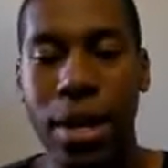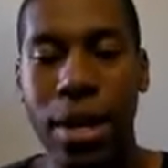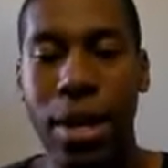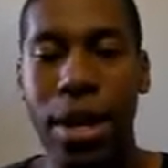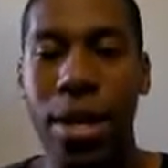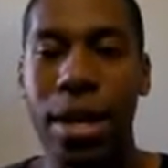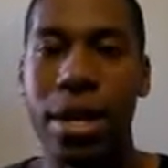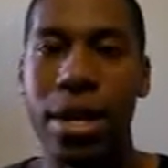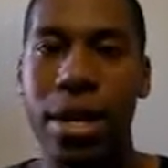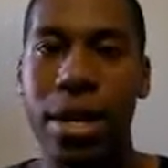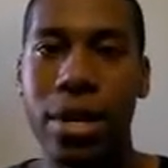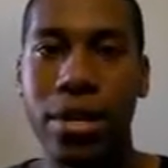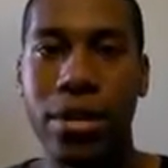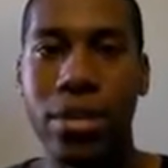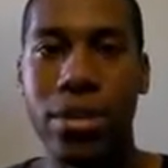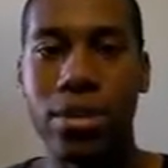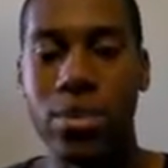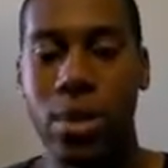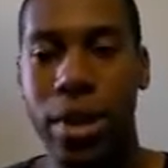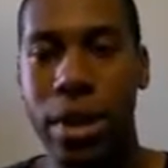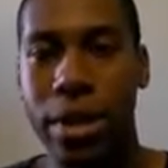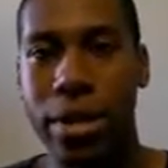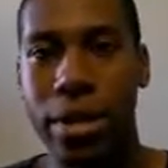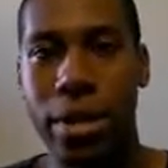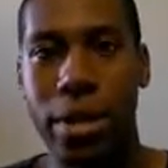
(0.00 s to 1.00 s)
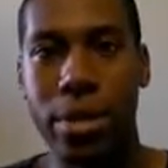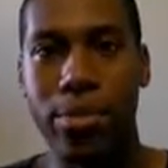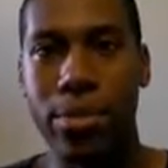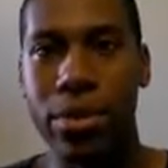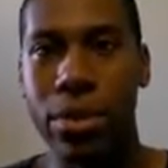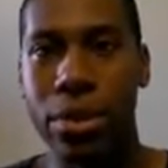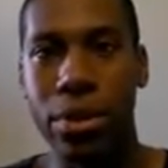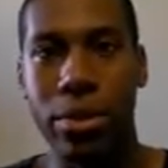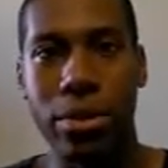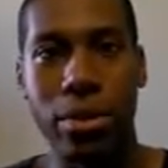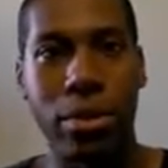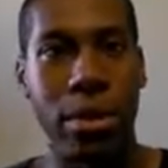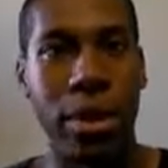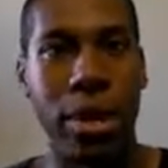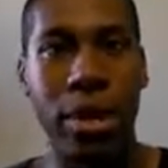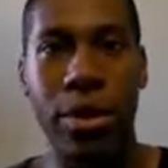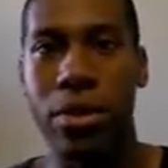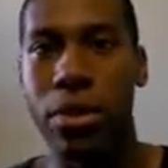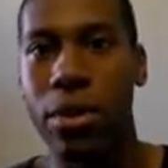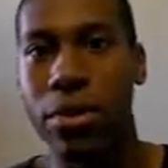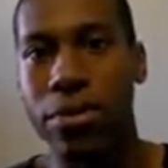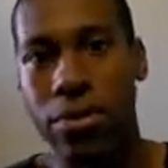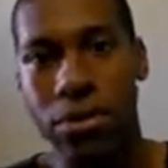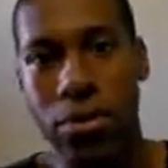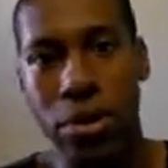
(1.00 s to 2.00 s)
and then you just wind up, you know, getting
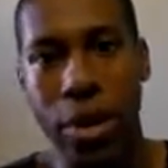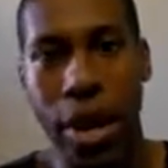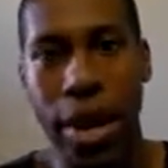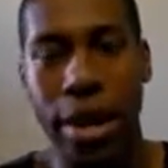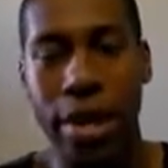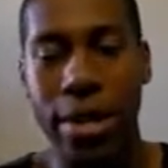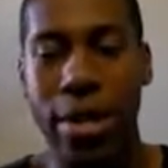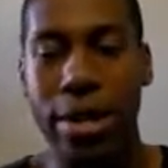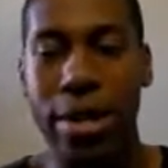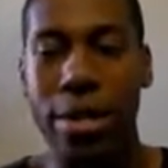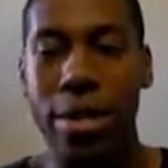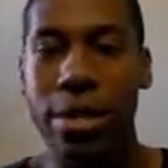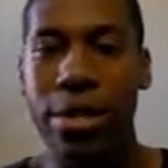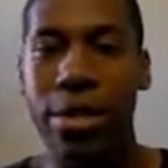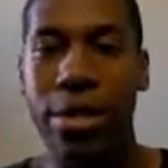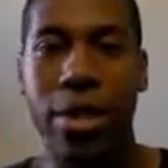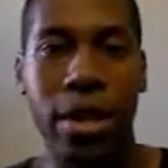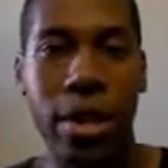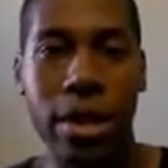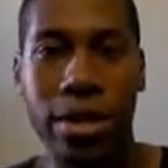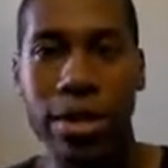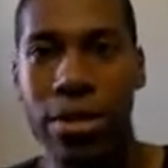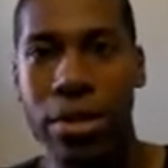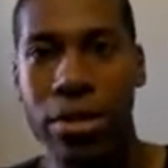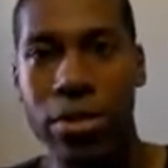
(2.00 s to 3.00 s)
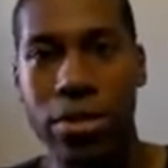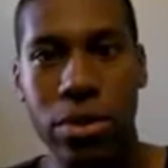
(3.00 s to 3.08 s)
off track and all that stuff.